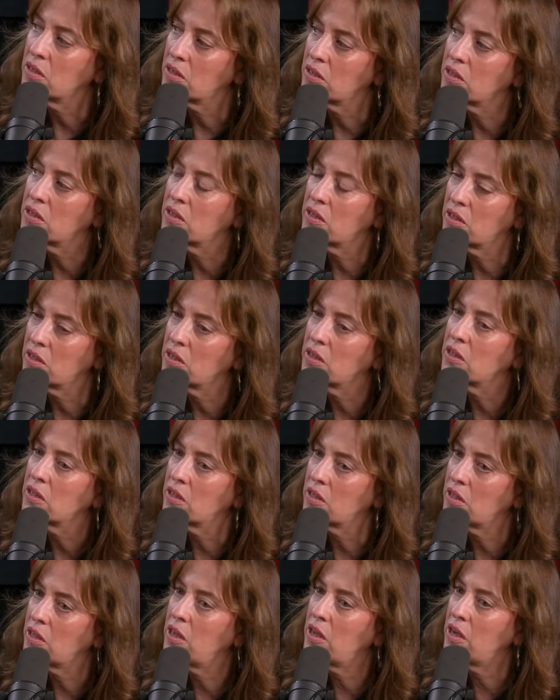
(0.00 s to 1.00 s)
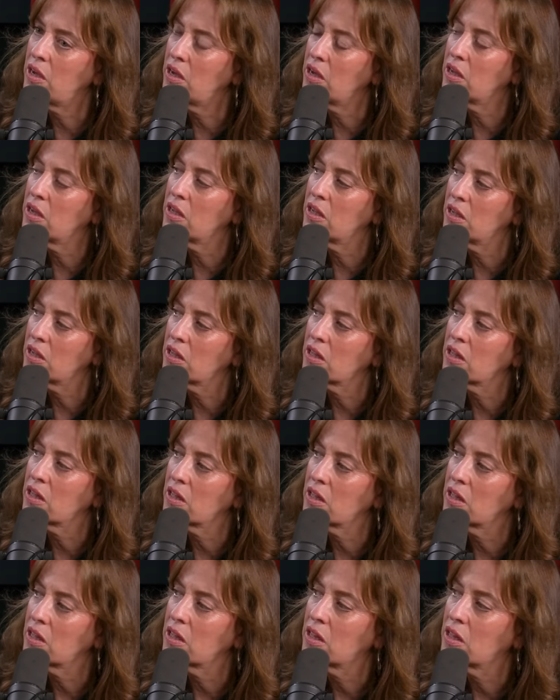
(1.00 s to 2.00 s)
so goddamn good. Life. Yeah. But I
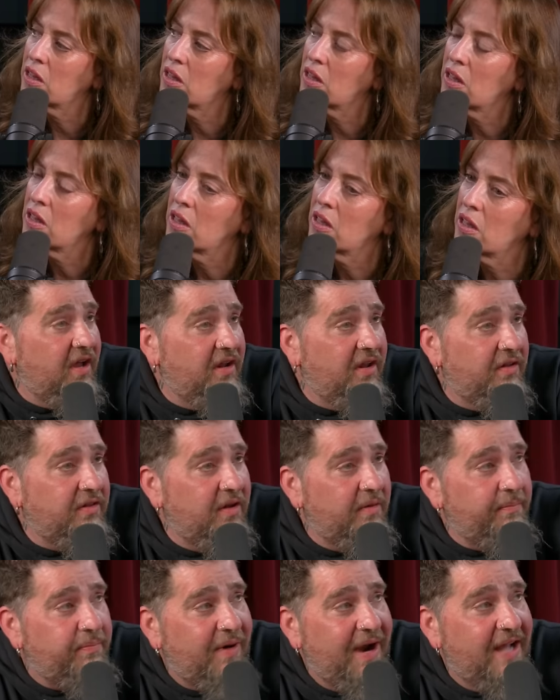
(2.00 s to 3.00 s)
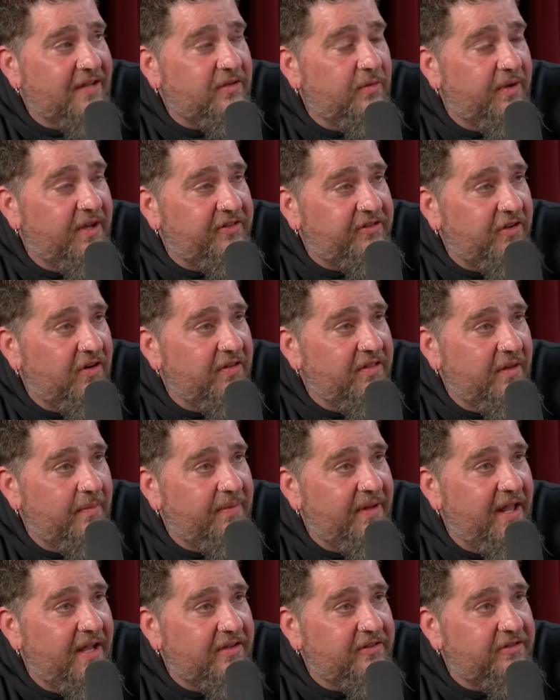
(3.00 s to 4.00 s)
mean, I, I, I said, I've done practical. I started in the
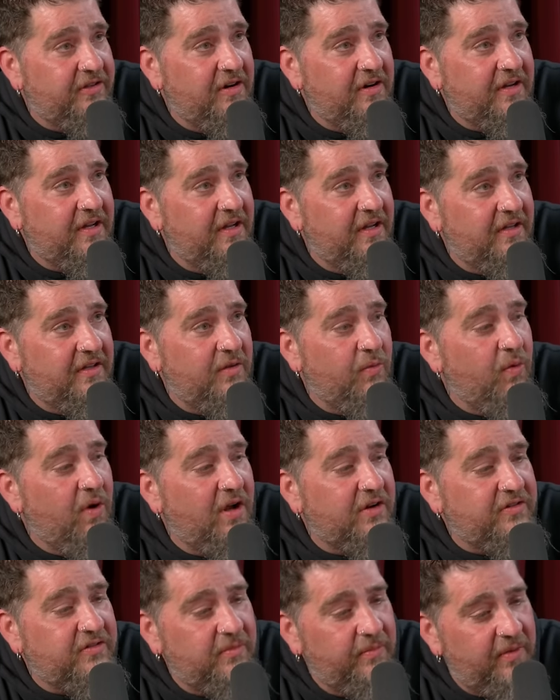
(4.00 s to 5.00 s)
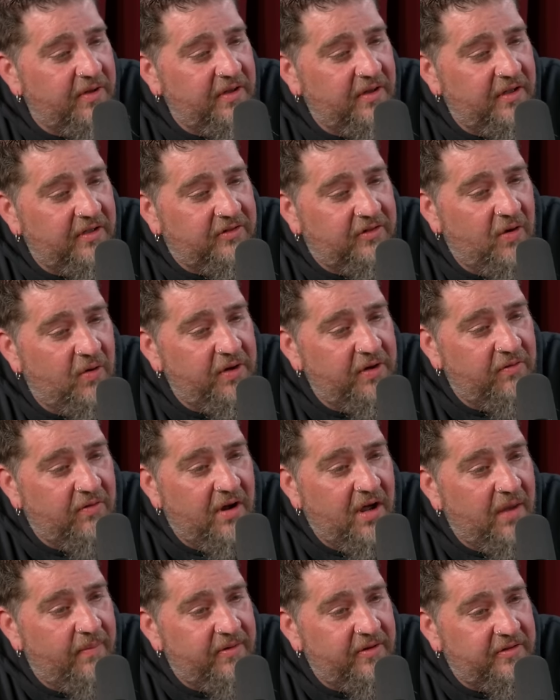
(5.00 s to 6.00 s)
black circuit and then watched somebody like Tony
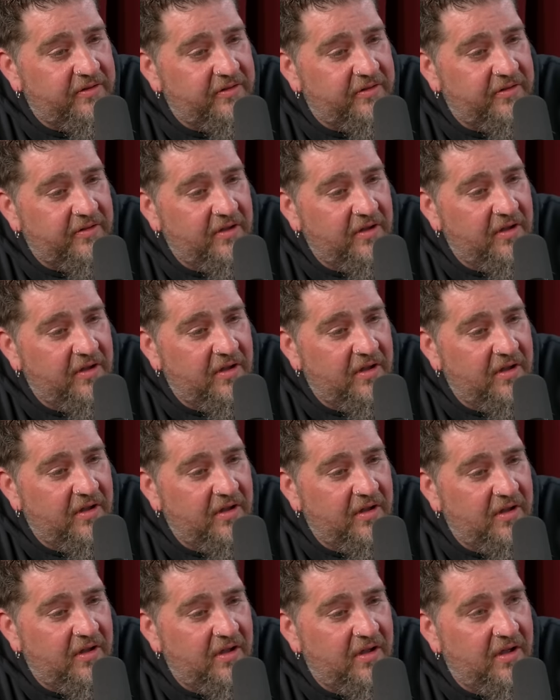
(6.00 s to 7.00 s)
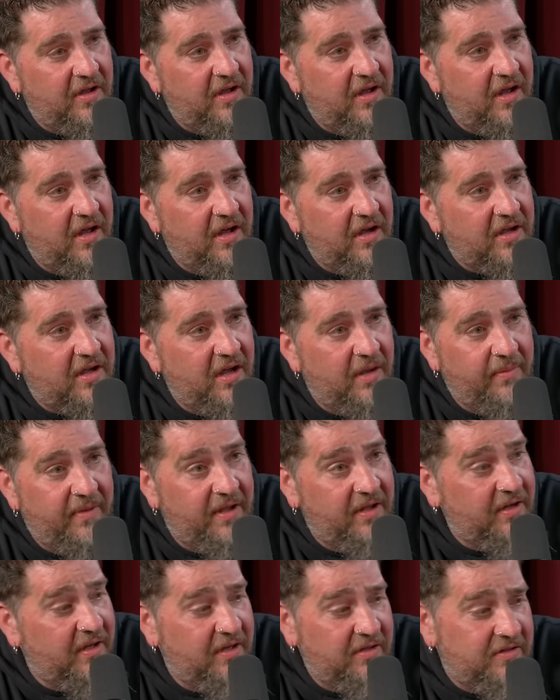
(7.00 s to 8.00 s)
Roberts. Oh yeah. Uh, come
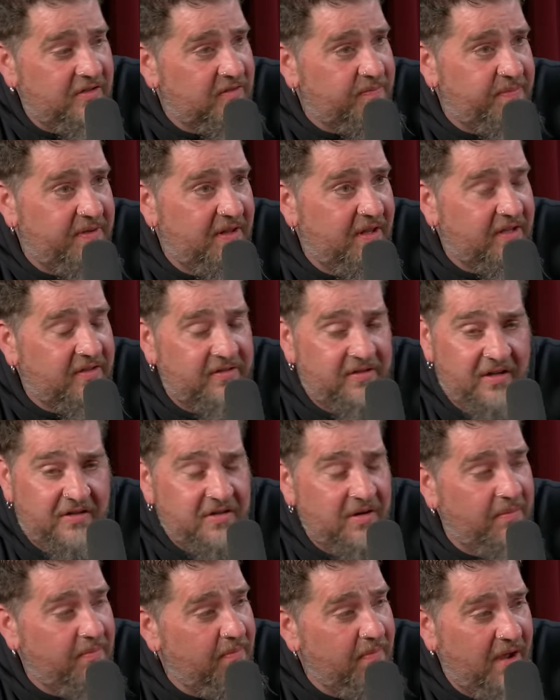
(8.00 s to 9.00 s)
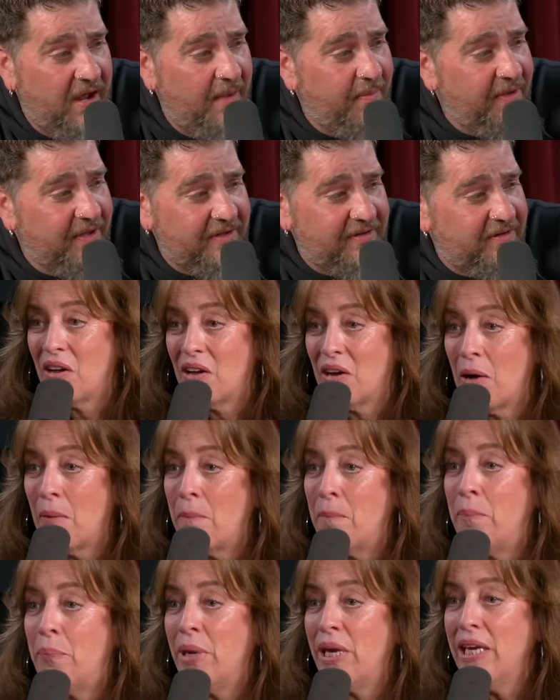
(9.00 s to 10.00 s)
in That's and just great. be like such a. I'm like, how
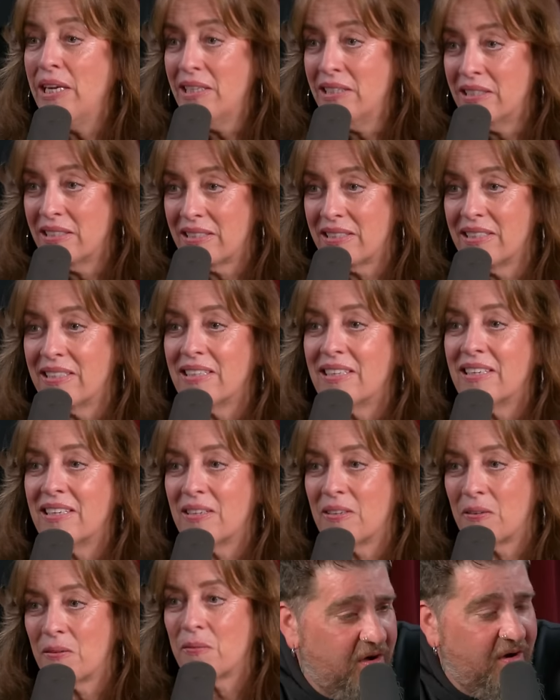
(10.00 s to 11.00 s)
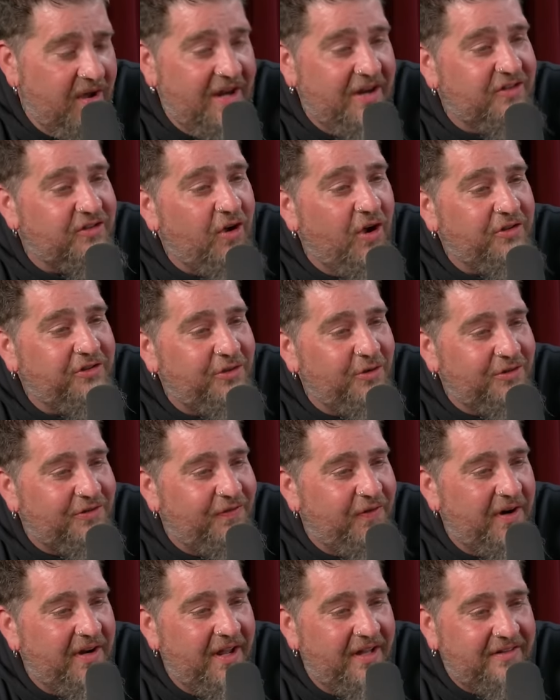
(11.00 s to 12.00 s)
does he do it? Just go, go. And it's also it's
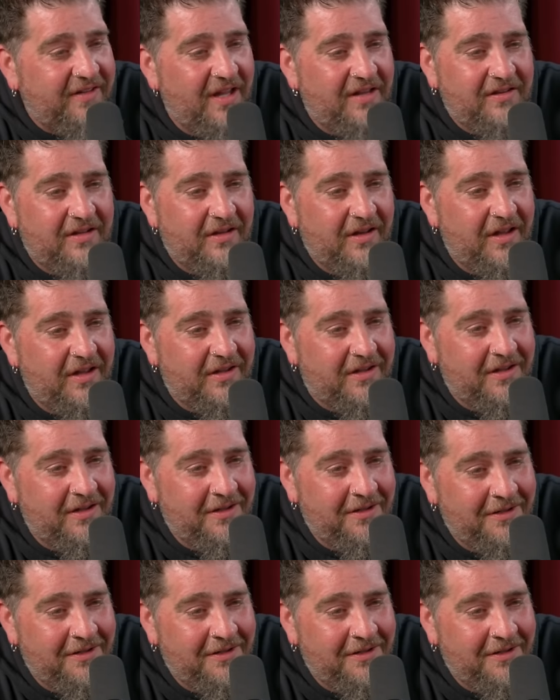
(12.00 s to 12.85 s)
funny. I tend to like